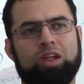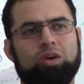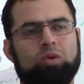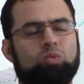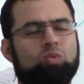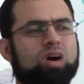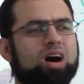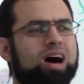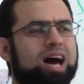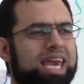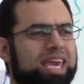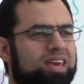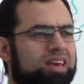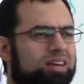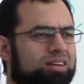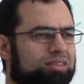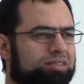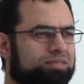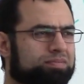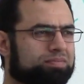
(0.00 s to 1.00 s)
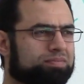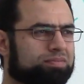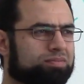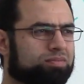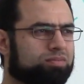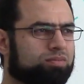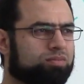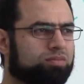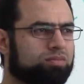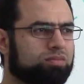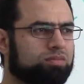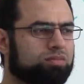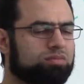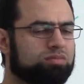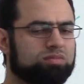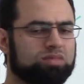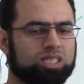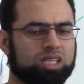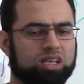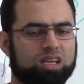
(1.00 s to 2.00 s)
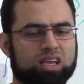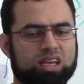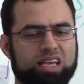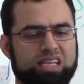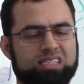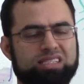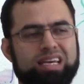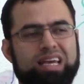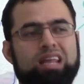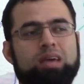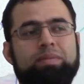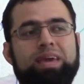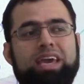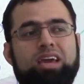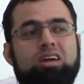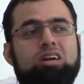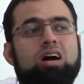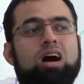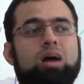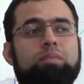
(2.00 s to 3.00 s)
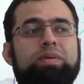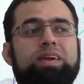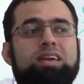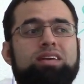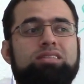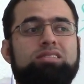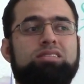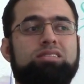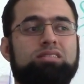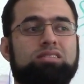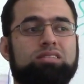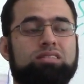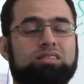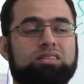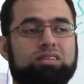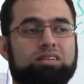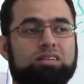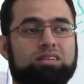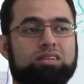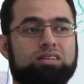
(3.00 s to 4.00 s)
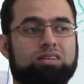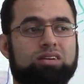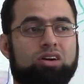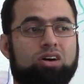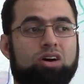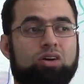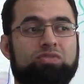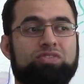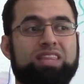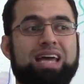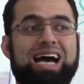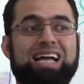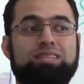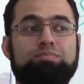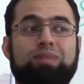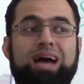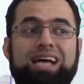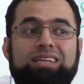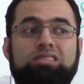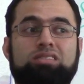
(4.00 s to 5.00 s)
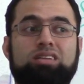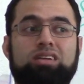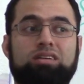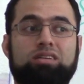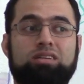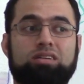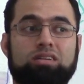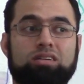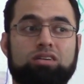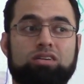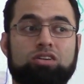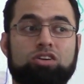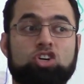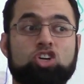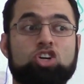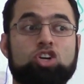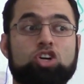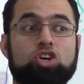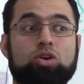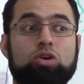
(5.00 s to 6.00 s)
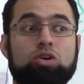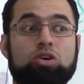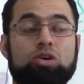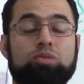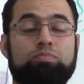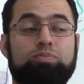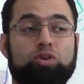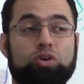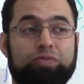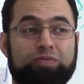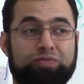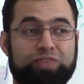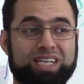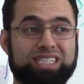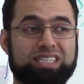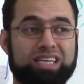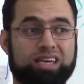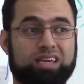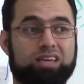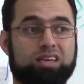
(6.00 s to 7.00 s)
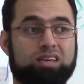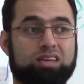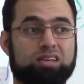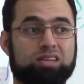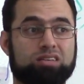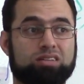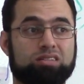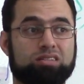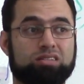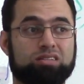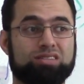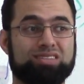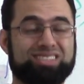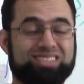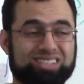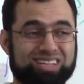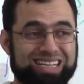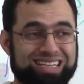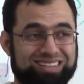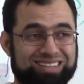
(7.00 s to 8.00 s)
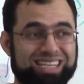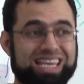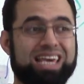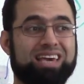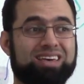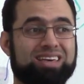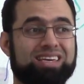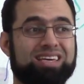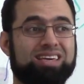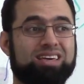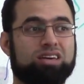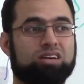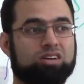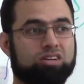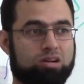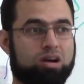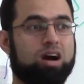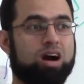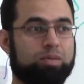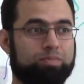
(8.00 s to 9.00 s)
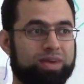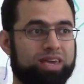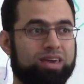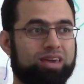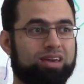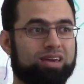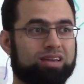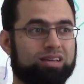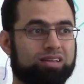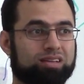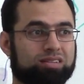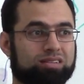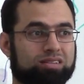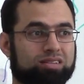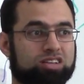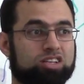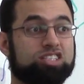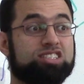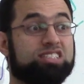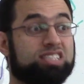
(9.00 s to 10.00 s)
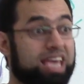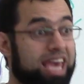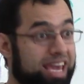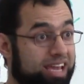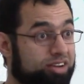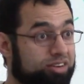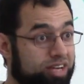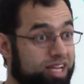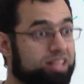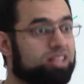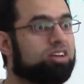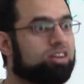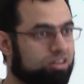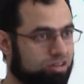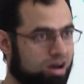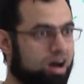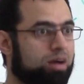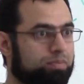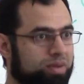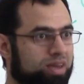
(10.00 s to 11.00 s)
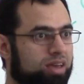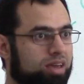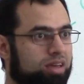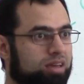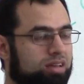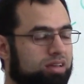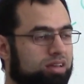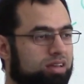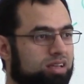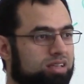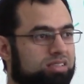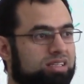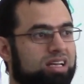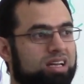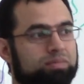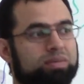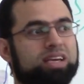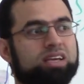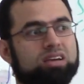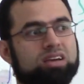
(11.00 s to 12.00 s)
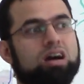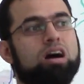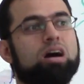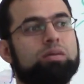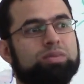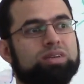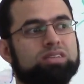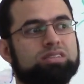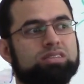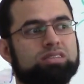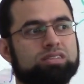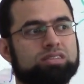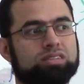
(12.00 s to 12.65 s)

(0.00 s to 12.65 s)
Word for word: Why? He's going to make copies of that master, prophetic, Siddiqi copy, sacred copy. He's going to make copies